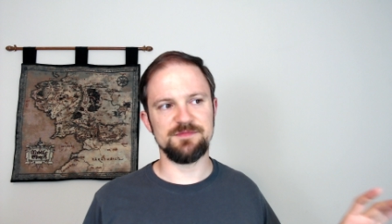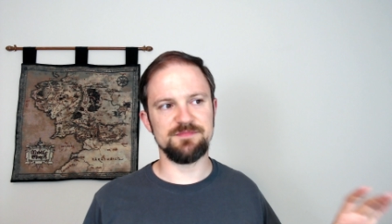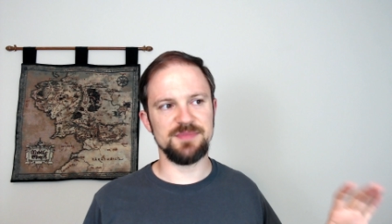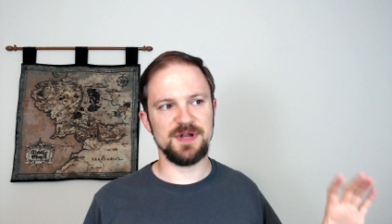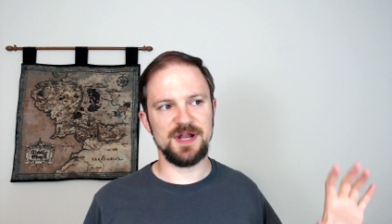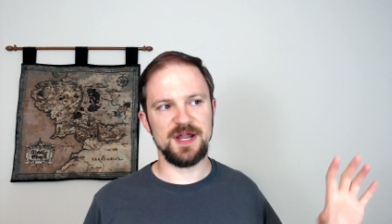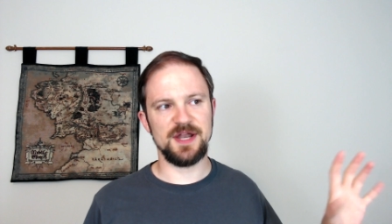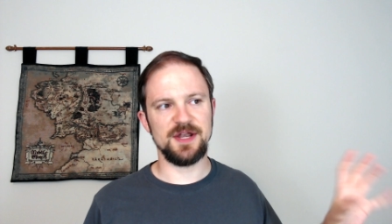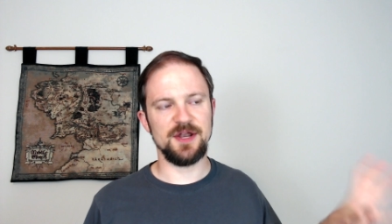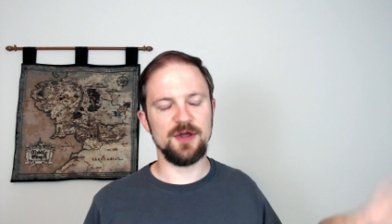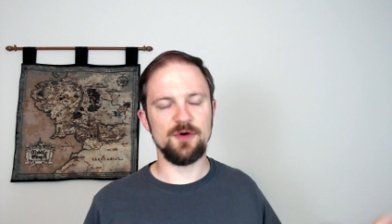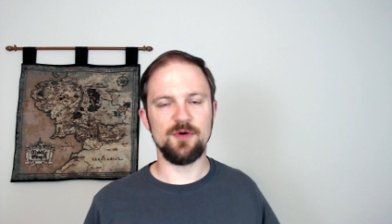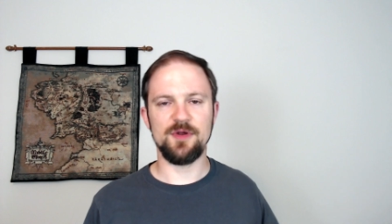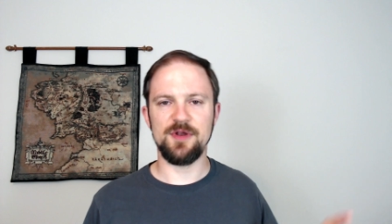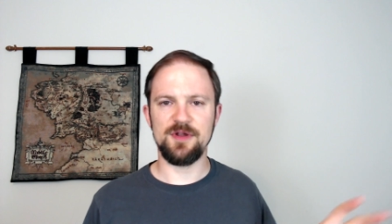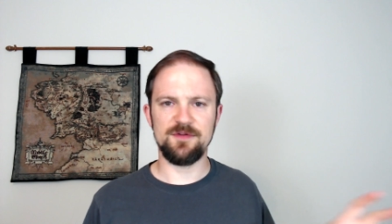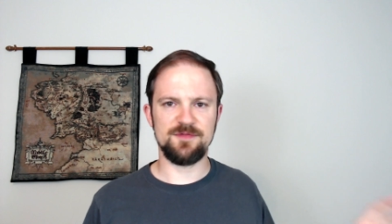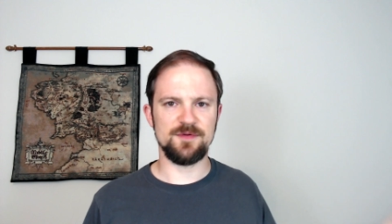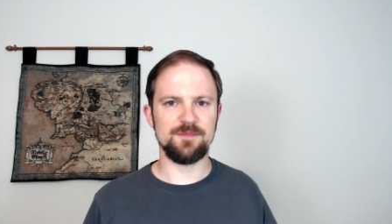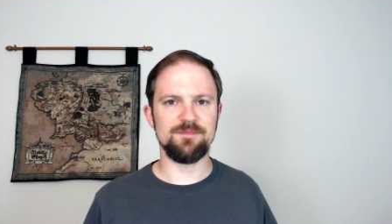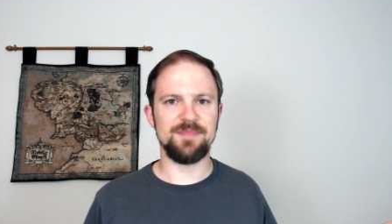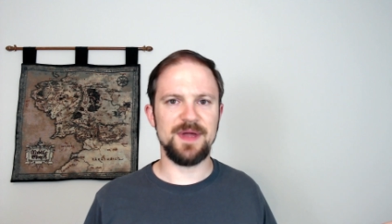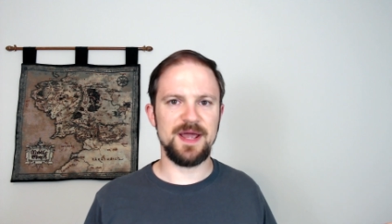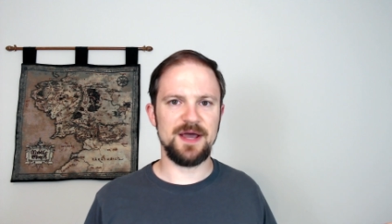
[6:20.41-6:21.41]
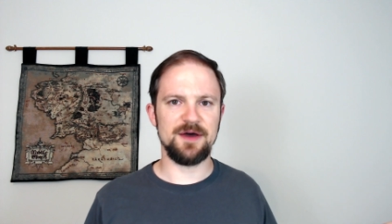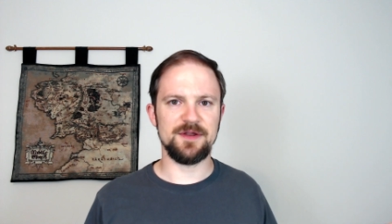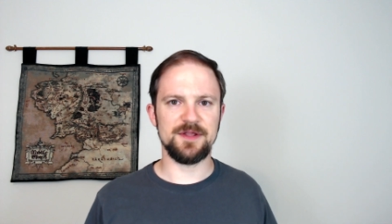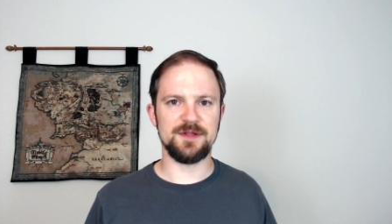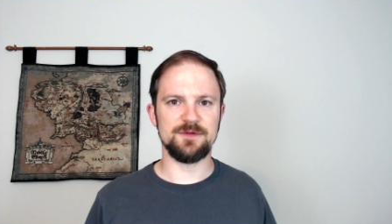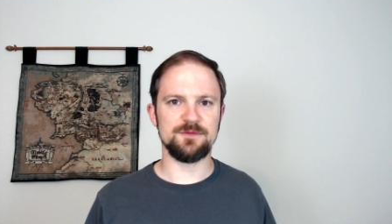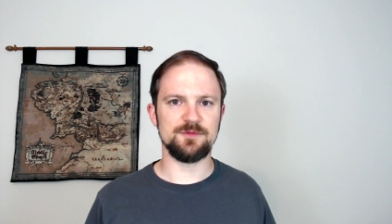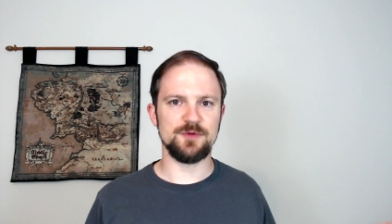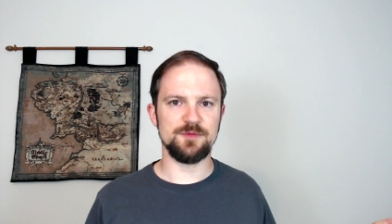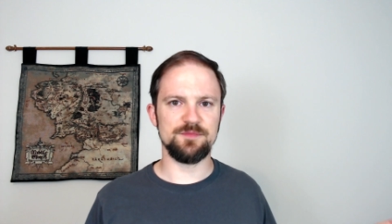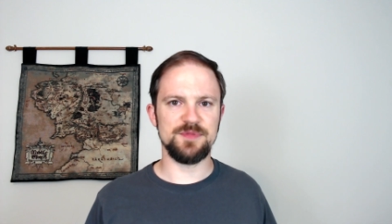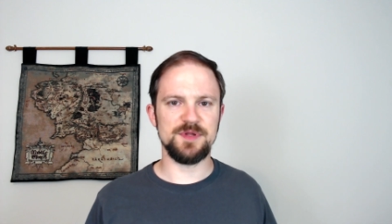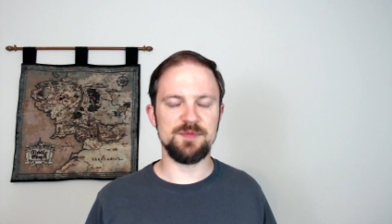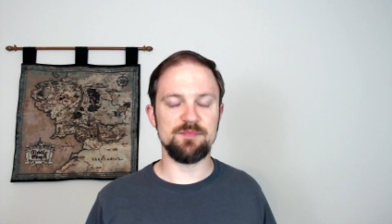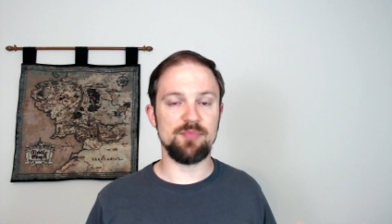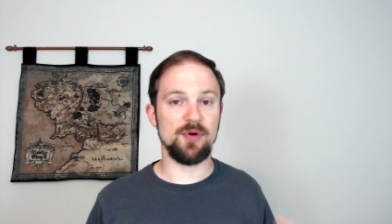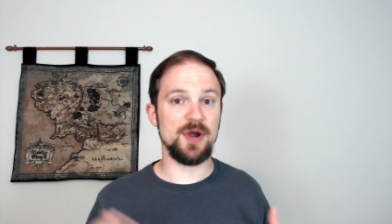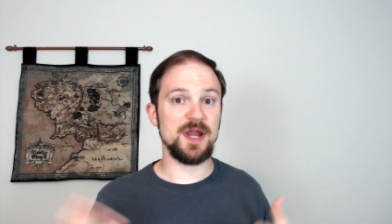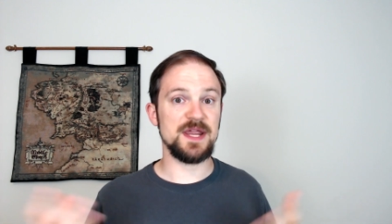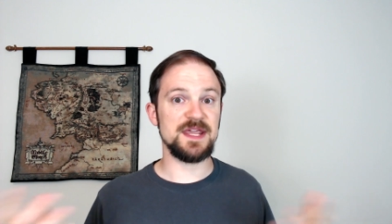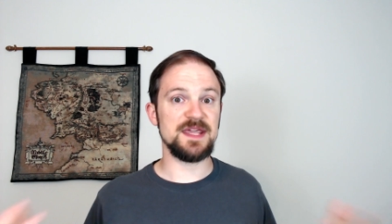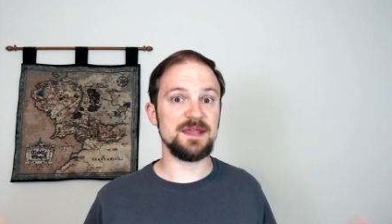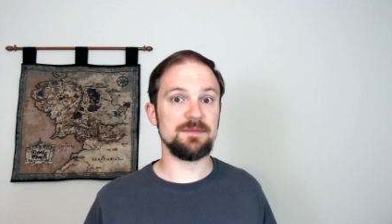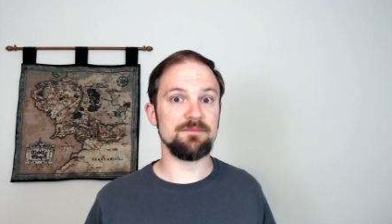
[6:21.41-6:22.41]
but I know enough about it, would be
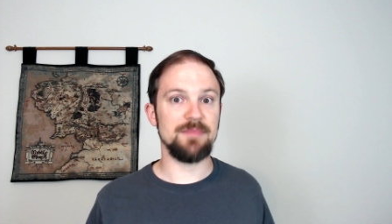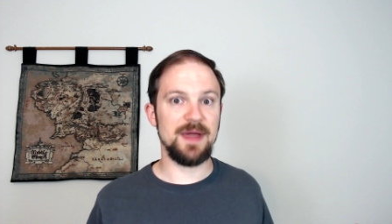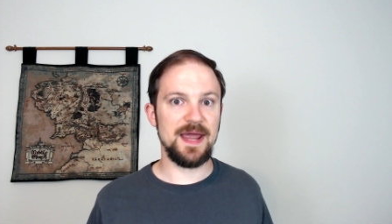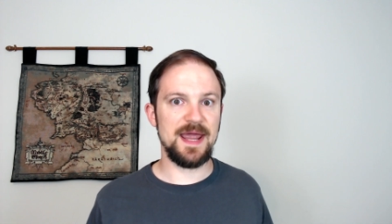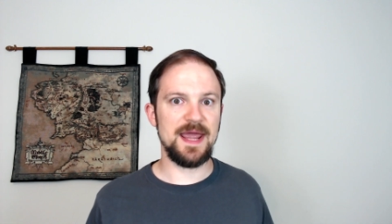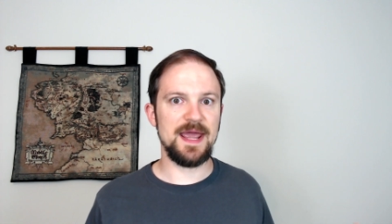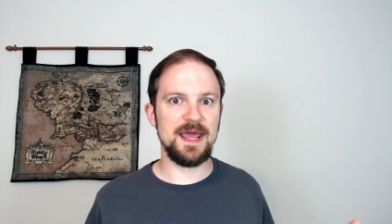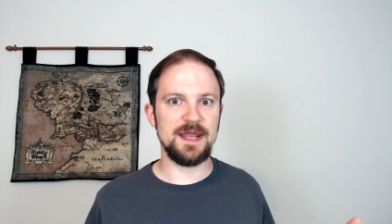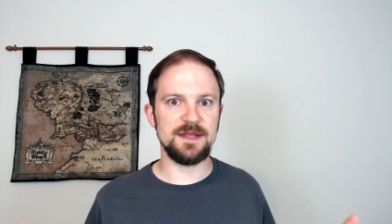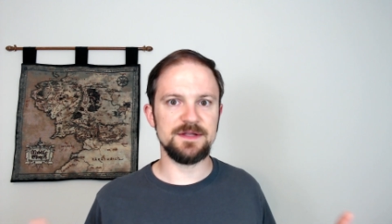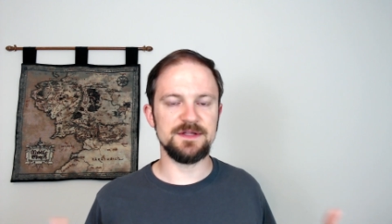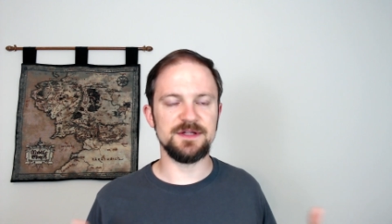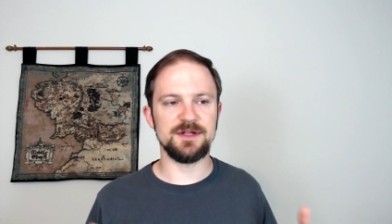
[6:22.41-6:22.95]
Breaking Bad.